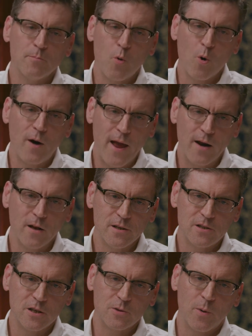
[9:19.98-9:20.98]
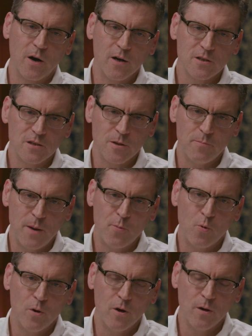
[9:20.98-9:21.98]
and poor analyst experiences, and
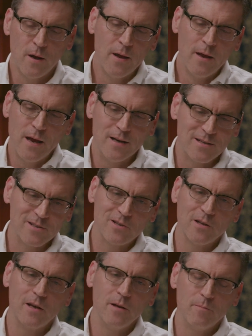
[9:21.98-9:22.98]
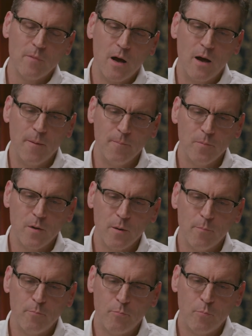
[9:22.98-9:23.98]
people will essentially um,
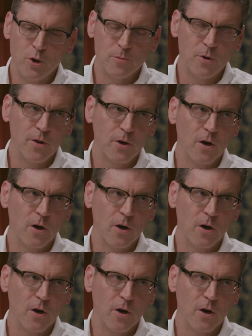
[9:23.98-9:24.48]
uh, push them to the